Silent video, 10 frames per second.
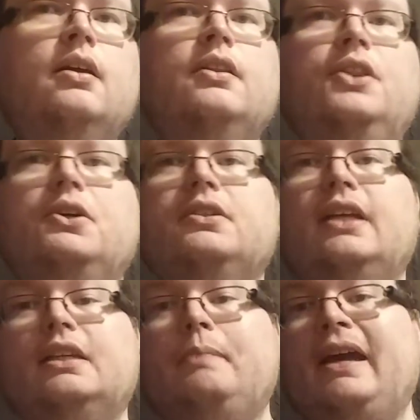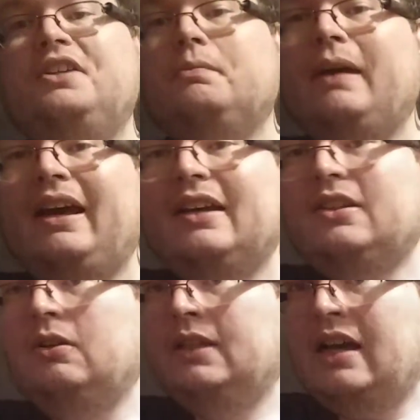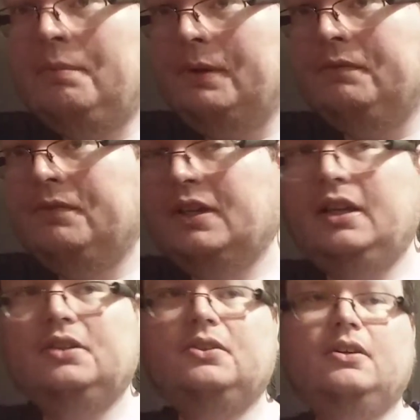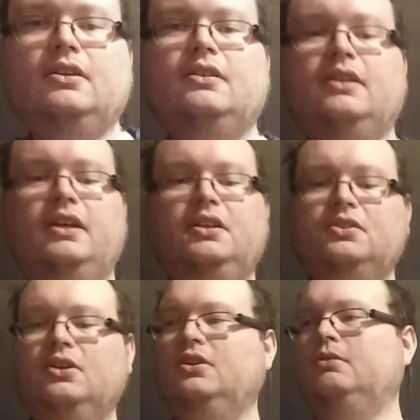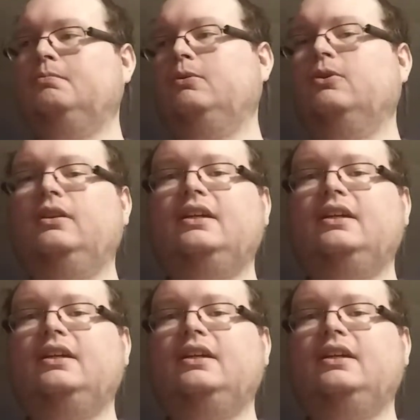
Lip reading: there's expansion packs on top of the Kickstarter. The Kickstarter more or less